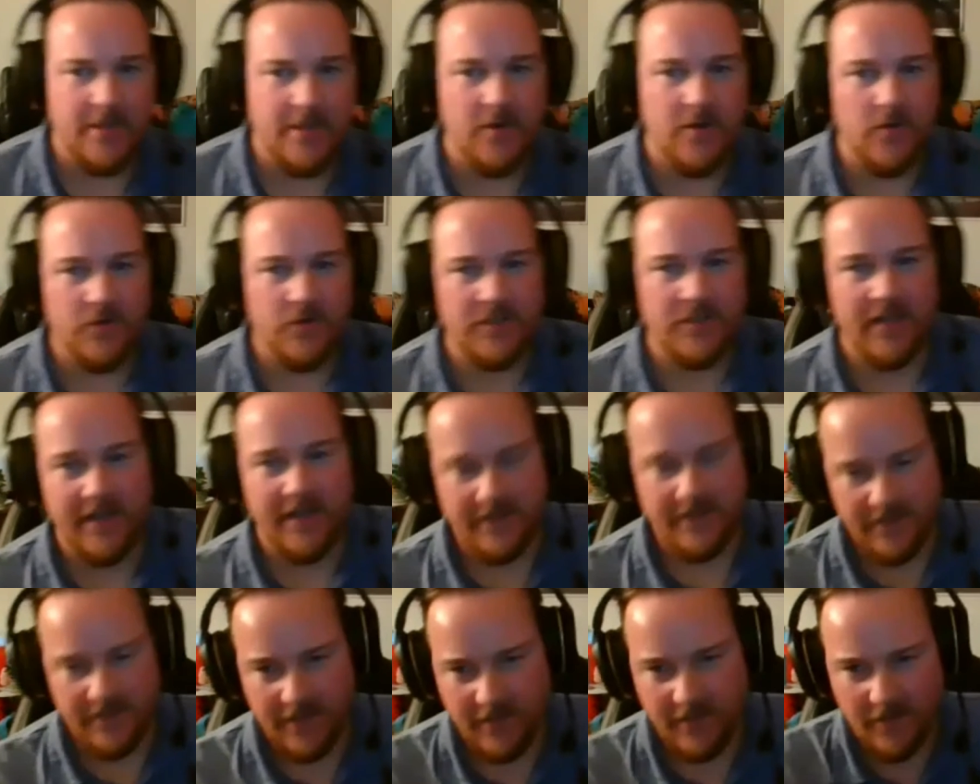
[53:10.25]
news
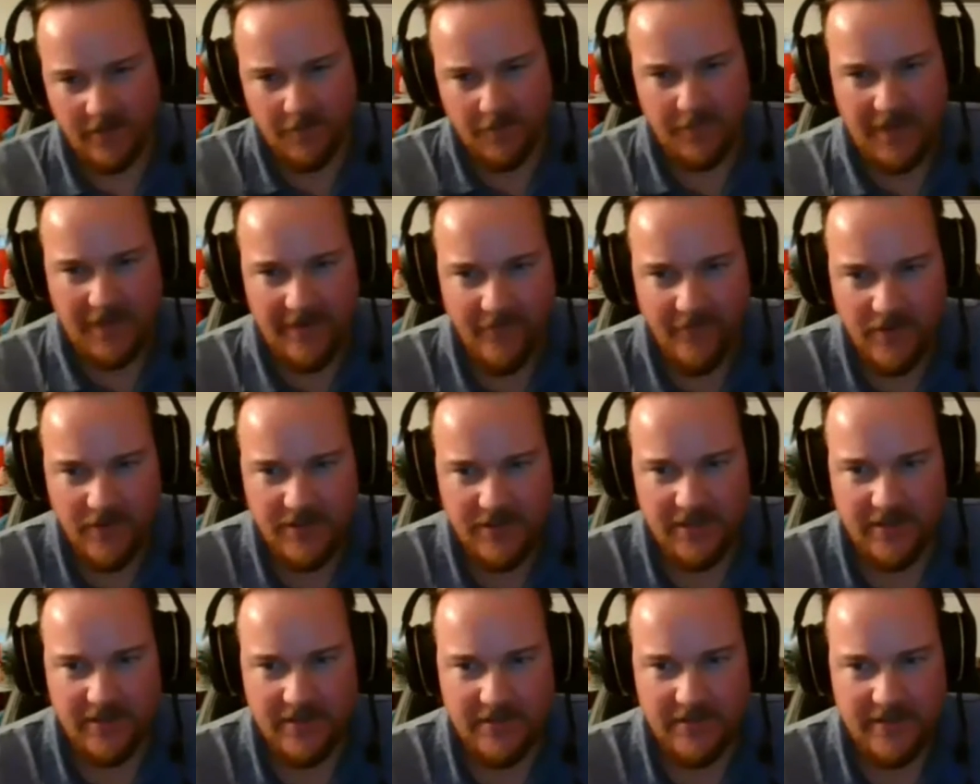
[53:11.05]
sites like the
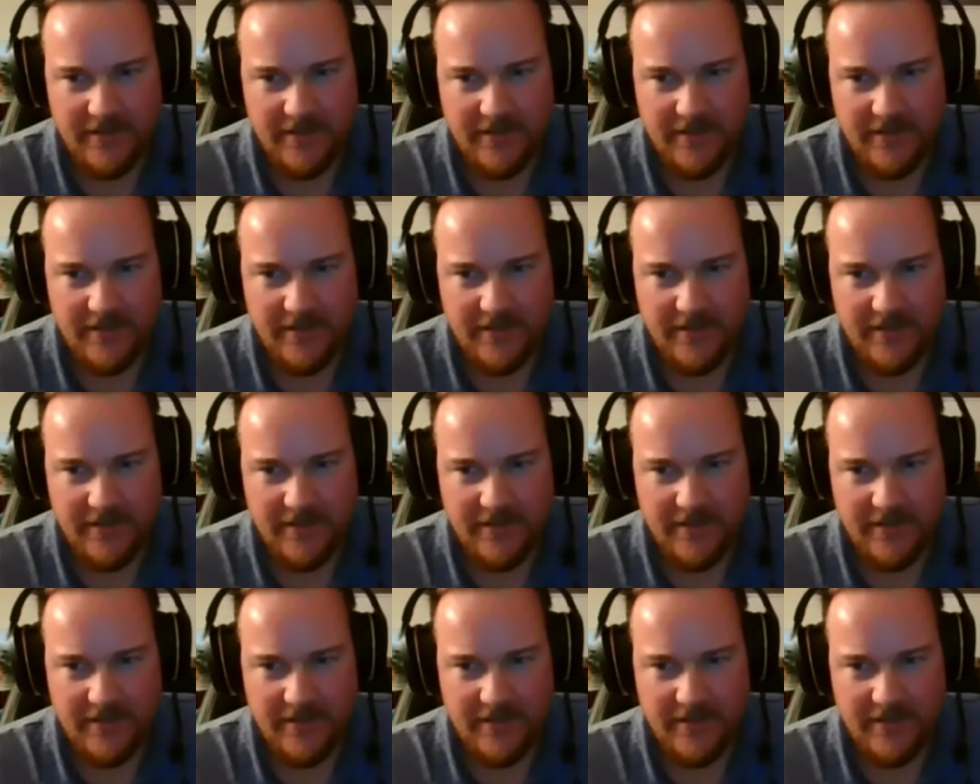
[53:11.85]
Beaverton and